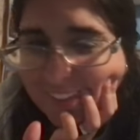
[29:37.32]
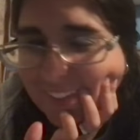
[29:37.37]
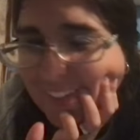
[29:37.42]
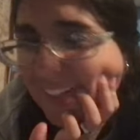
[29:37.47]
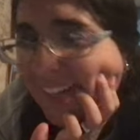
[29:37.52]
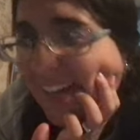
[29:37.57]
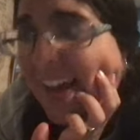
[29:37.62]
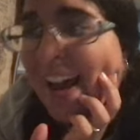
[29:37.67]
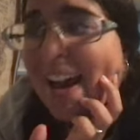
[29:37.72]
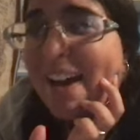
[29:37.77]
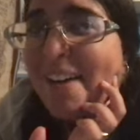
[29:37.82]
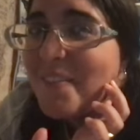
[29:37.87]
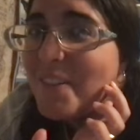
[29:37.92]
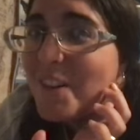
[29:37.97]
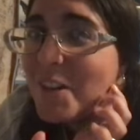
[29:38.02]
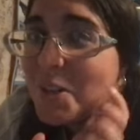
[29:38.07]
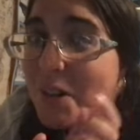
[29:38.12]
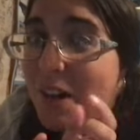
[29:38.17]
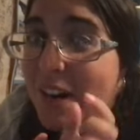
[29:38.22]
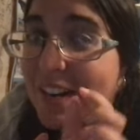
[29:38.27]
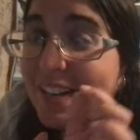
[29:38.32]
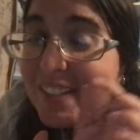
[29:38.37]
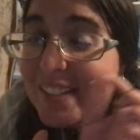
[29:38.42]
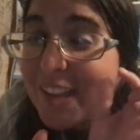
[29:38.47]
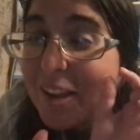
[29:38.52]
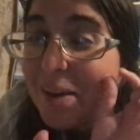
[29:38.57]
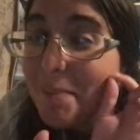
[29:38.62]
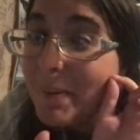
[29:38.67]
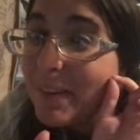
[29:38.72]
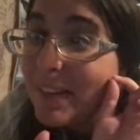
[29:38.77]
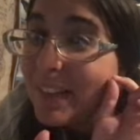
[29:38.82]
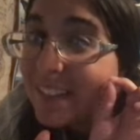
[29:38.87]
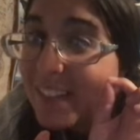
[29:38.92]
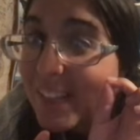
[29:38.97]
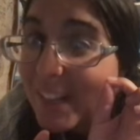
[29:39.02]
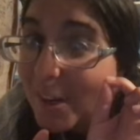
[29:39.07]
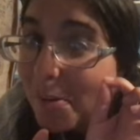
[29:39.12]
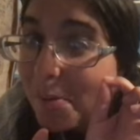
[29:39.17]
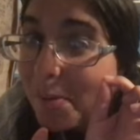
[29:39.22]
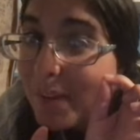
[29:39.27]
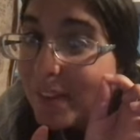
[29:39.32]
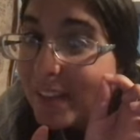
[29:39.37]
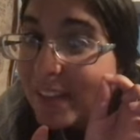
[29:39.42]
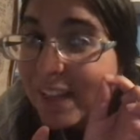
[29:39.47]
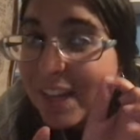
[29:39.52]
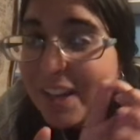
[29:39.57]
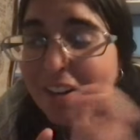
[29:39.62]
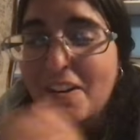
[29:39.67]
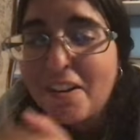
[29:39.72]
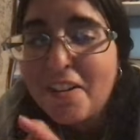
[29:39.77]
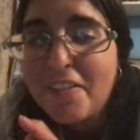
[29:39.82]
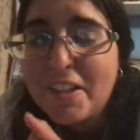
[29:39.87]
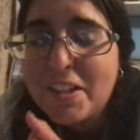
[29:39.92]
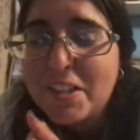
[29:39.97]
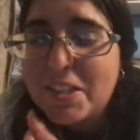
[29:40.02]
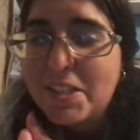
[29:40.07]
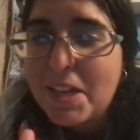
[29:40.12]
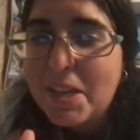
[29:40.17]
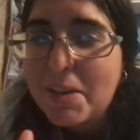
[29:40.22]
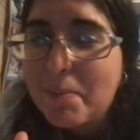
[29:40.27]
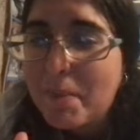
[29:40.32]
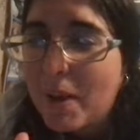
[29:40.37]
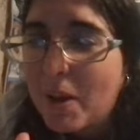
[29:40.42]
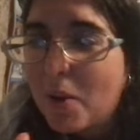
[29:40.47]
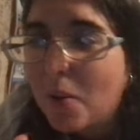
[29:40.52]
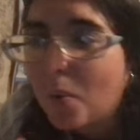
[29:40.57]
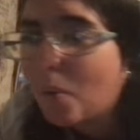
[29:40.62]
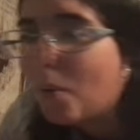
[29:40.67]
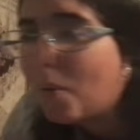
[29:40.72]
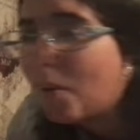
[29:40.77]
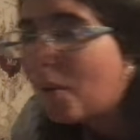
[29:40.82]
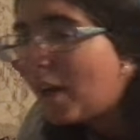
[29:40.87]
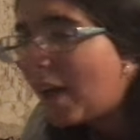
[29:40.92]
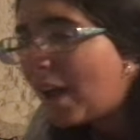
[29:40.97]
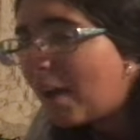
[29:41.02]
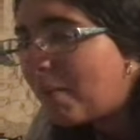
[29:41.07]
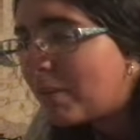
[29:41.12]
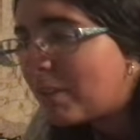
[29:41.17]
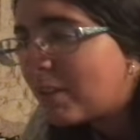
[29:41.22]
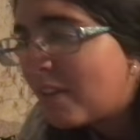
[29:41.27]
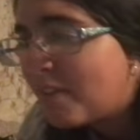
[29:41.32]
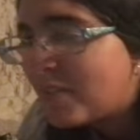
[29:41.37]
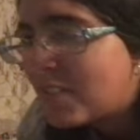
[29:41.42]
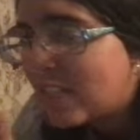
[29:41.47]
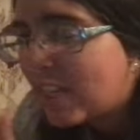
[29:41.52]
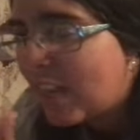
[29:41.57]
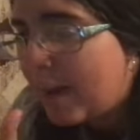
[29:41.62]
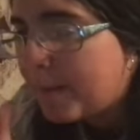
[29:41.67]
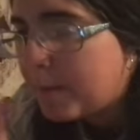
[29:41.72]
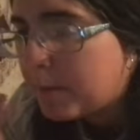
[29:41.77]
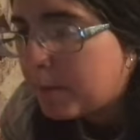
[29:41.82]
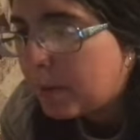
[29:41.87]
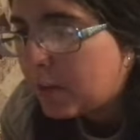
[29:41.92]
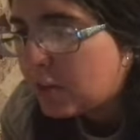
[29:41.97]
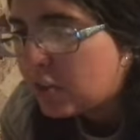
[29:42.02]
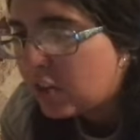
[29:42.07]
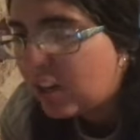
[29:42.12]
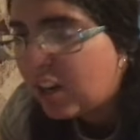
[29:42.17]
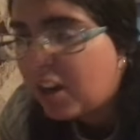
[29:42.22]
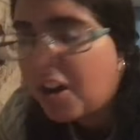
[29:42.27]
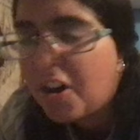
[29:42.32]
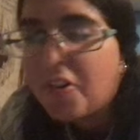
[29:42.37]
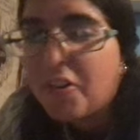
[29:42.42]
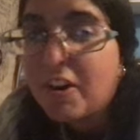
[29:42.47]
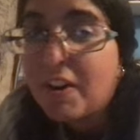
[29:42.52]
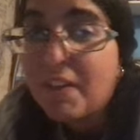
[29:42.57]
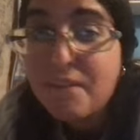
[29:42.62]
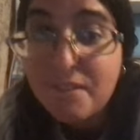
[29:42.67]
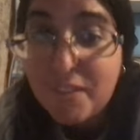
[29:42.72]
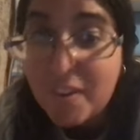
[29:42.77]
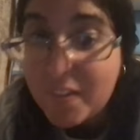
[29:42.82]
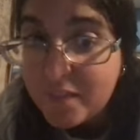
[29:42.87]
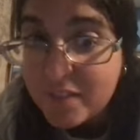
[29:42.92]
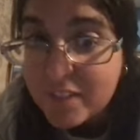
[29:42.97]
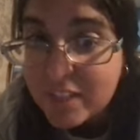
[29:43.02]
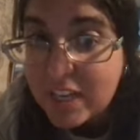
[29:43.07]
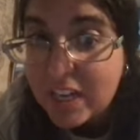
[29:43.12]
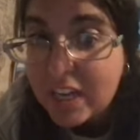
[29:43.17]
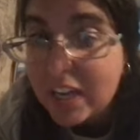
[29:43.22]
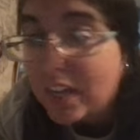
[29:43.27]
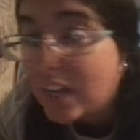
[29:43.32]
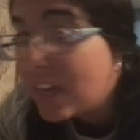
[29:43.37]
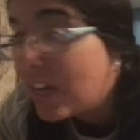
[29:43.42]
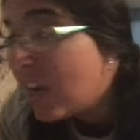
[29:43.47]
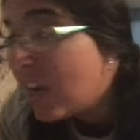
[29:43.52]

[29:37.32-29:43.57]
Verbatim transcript: I'm going to try to stay up a little bit later. That's like my goal. I would love to get up to page like 150.